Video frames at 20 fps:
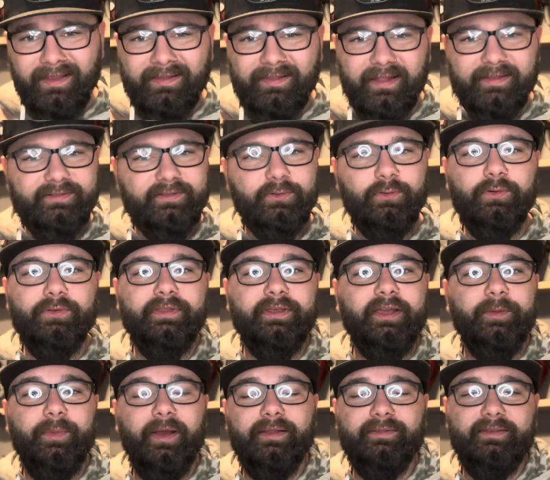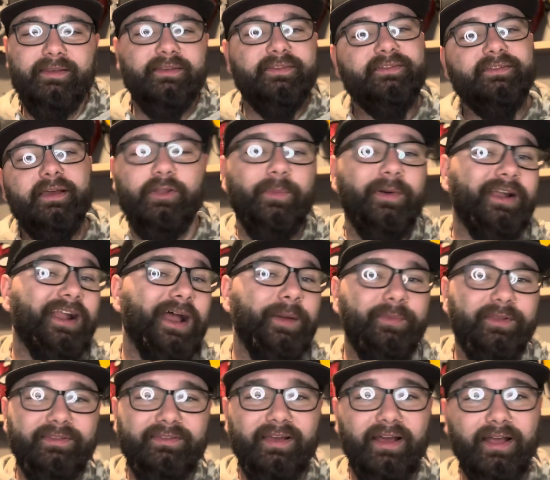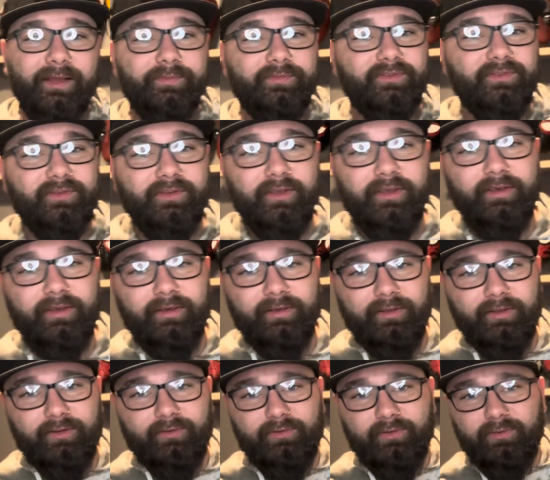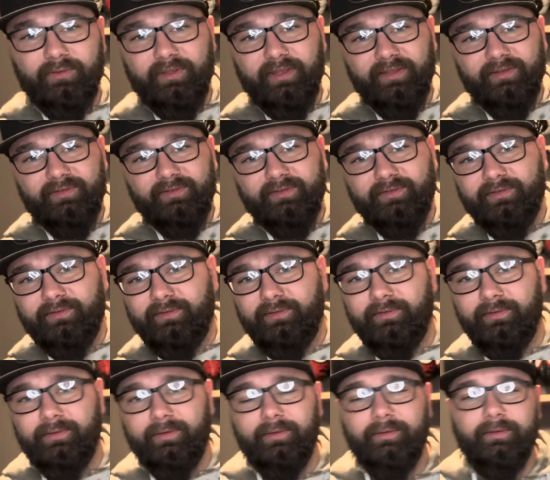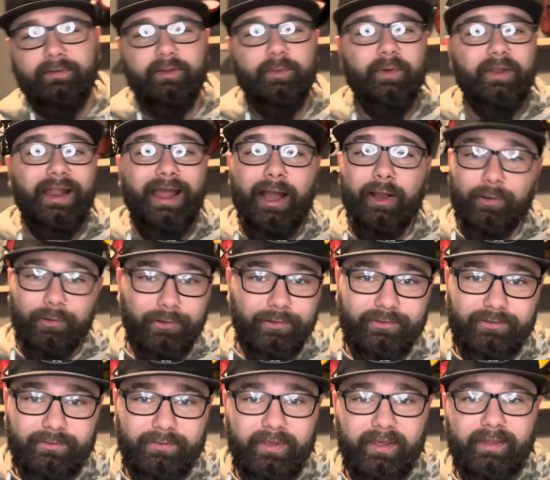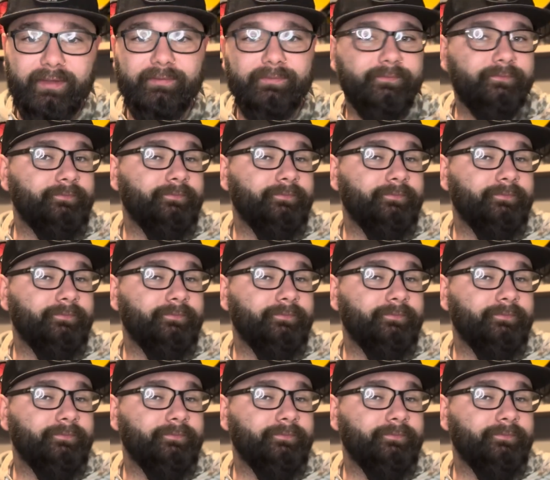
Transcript: that's the cool thing about this. No matter how many times you do this, no matter how good you get,